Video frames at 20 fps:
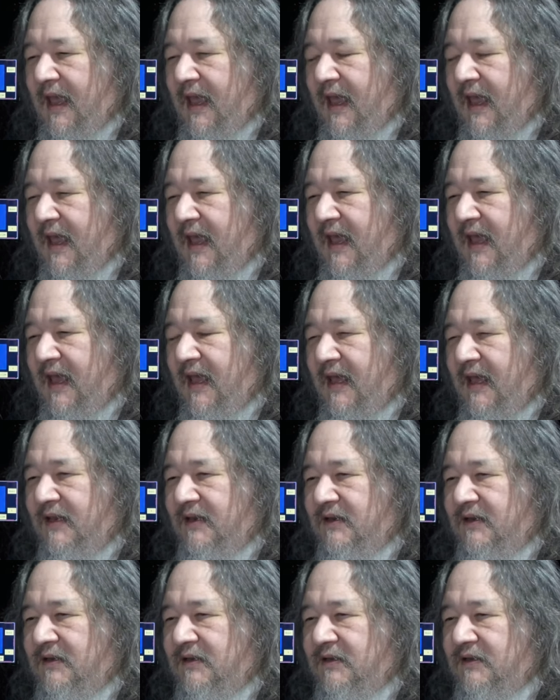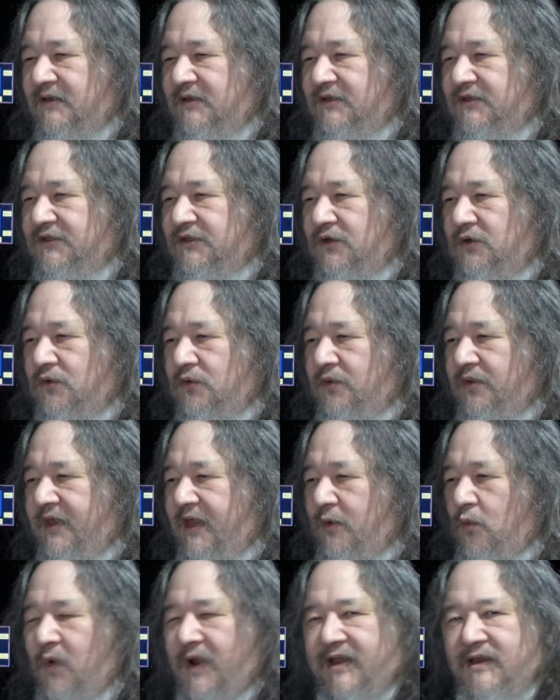and so they
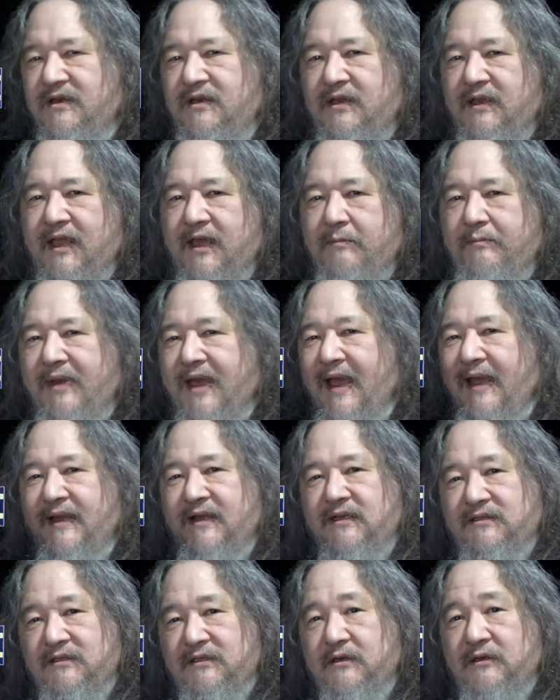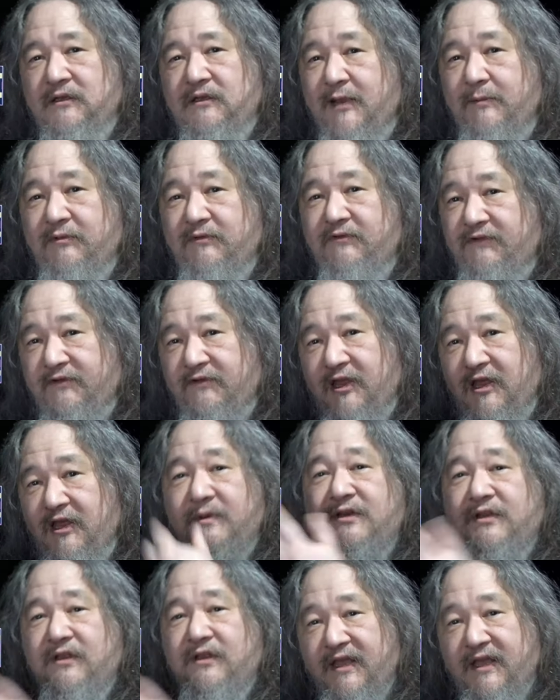wait to get packets that are labeled for them
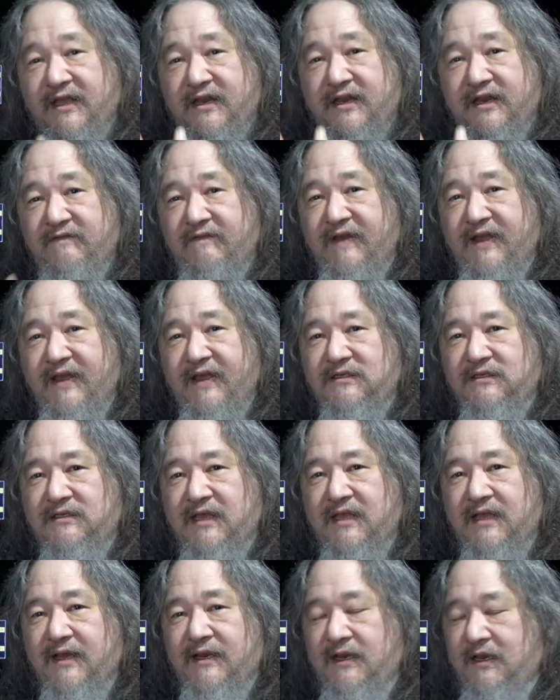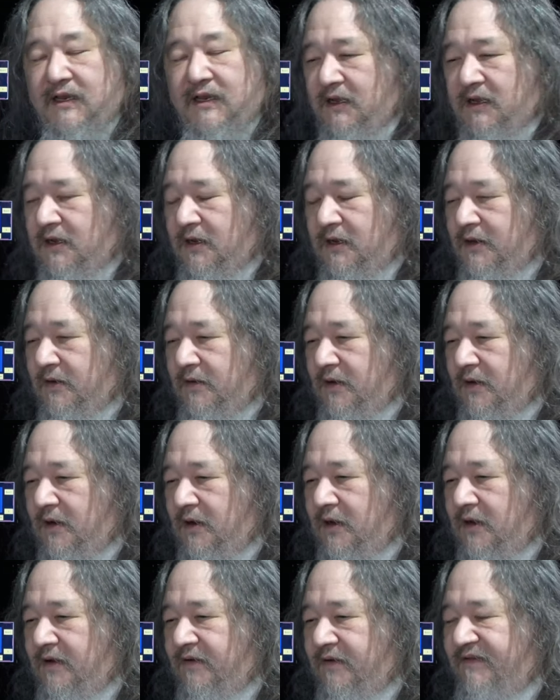until they can advance that uh,
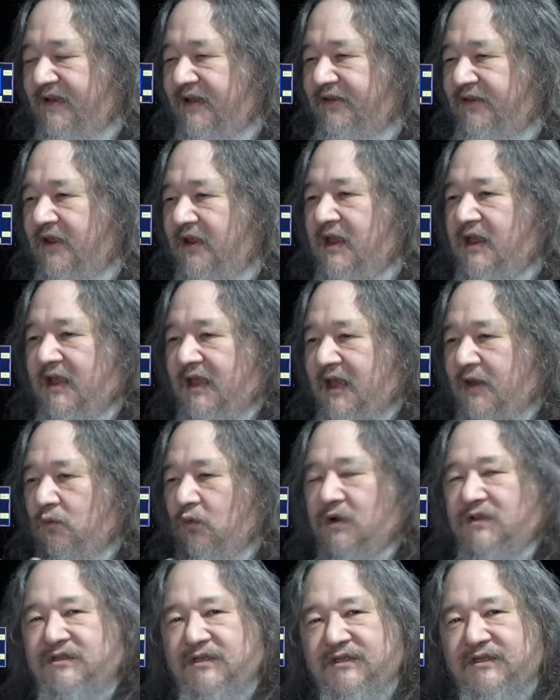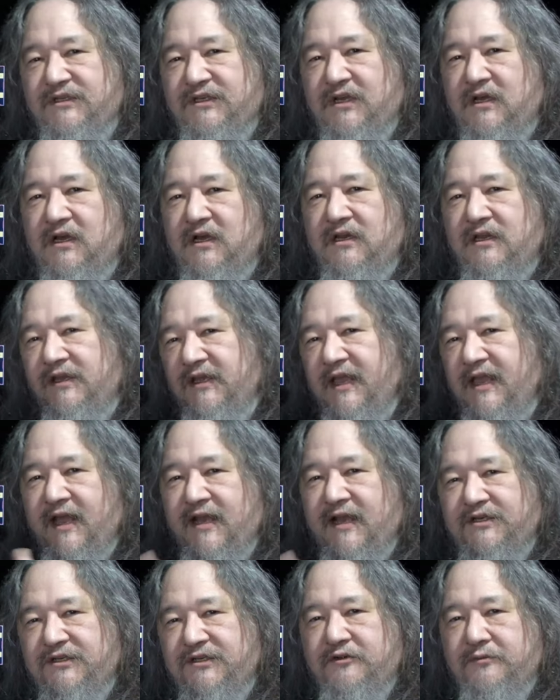uh event and once it's done and the
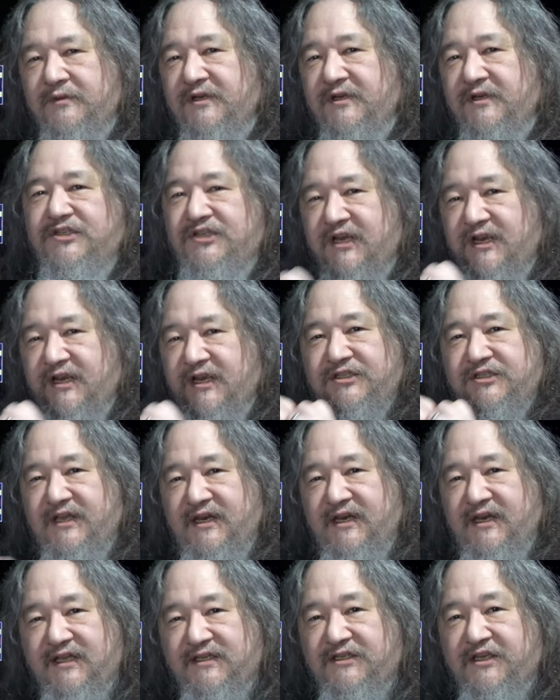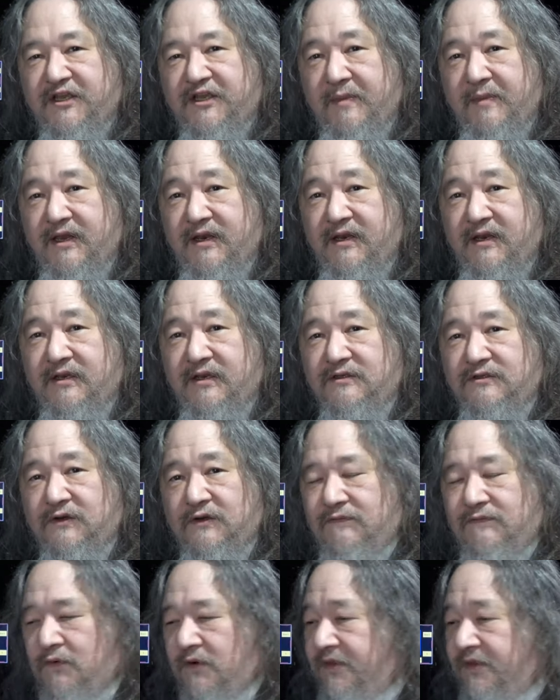cache is to be exchanged then it gets committed and so
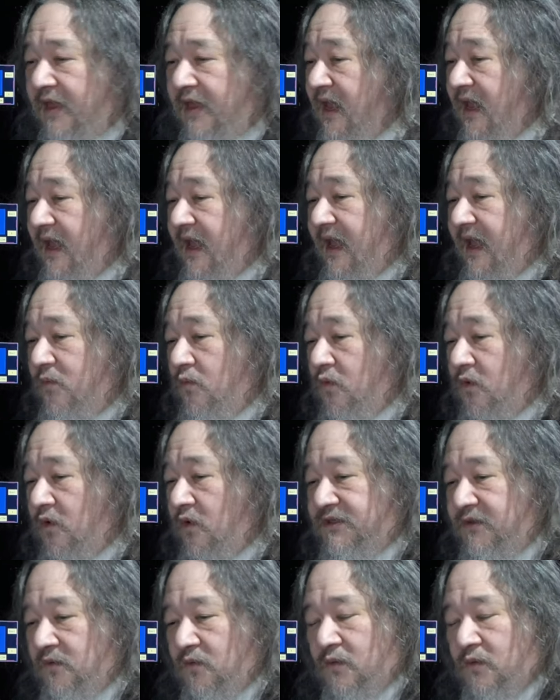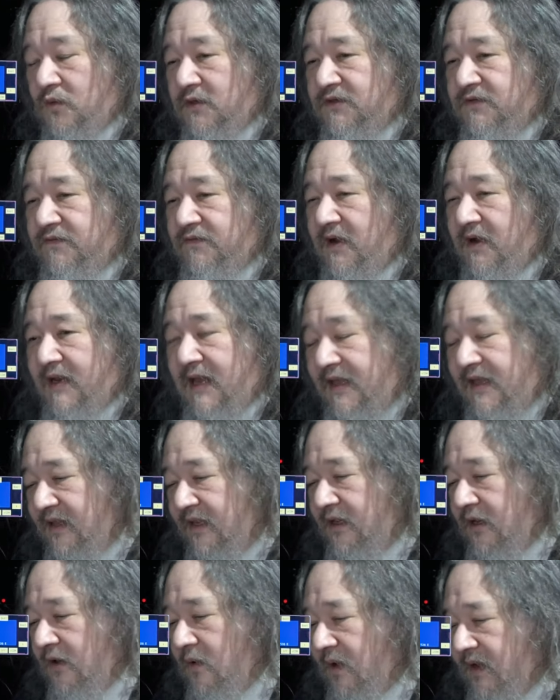forth and once it works fine and
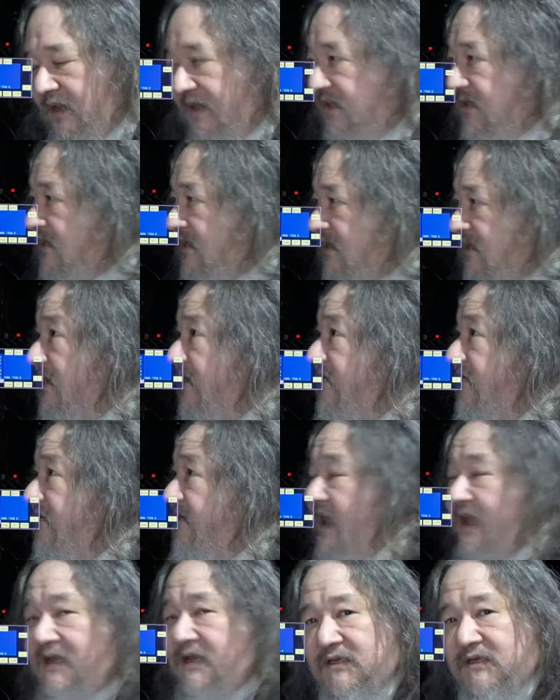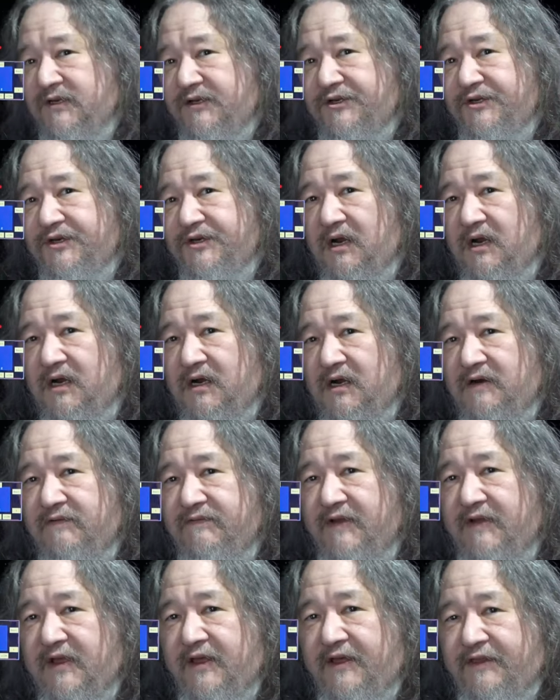you know uh, this is an advantage
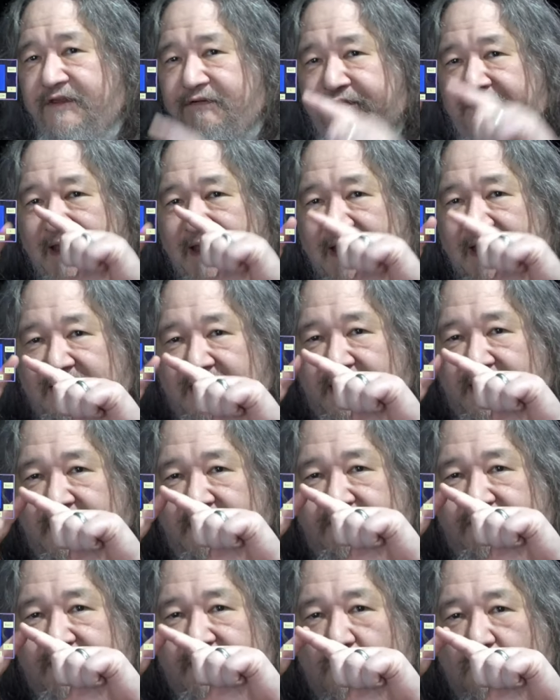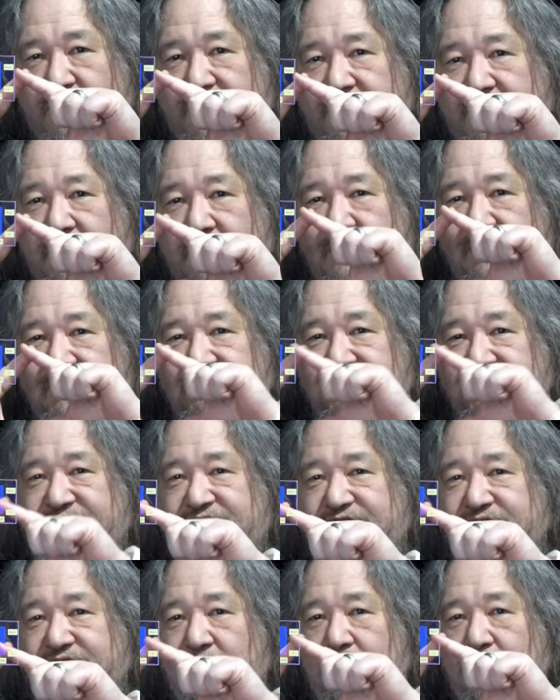of the fact that an event window is
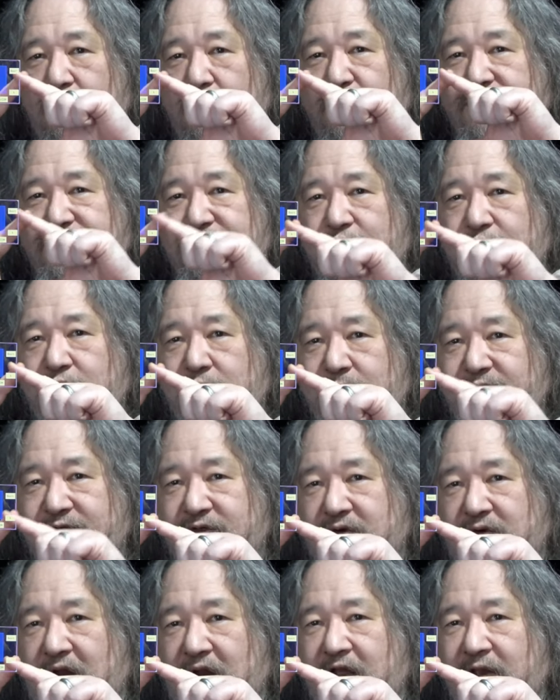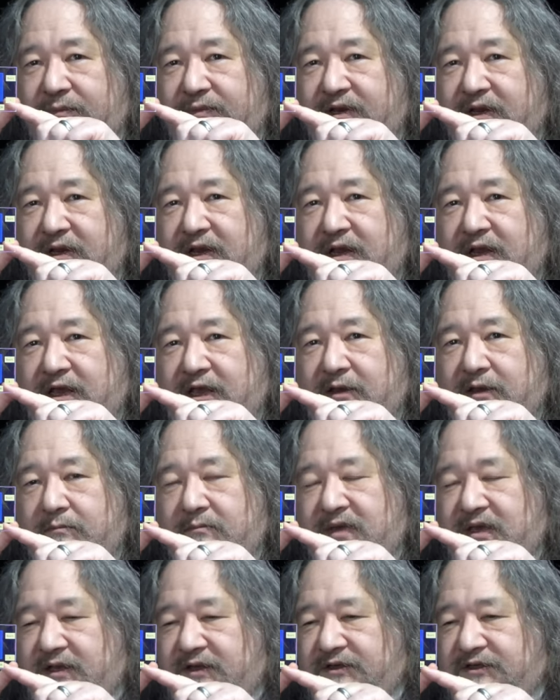so circumscribed it
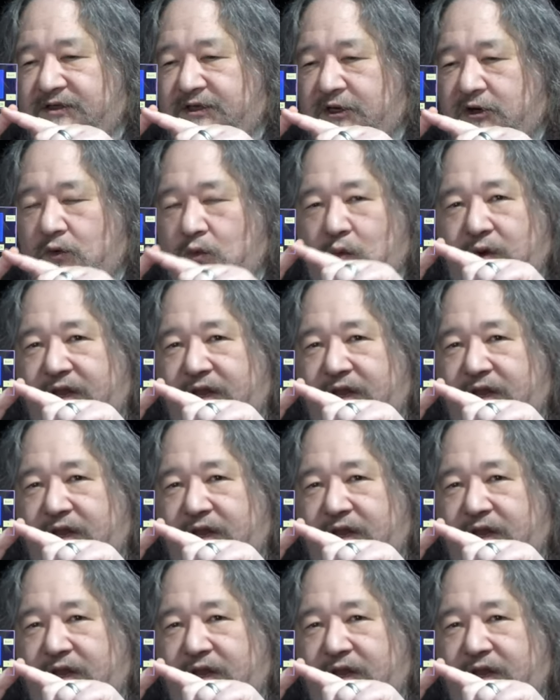means you know we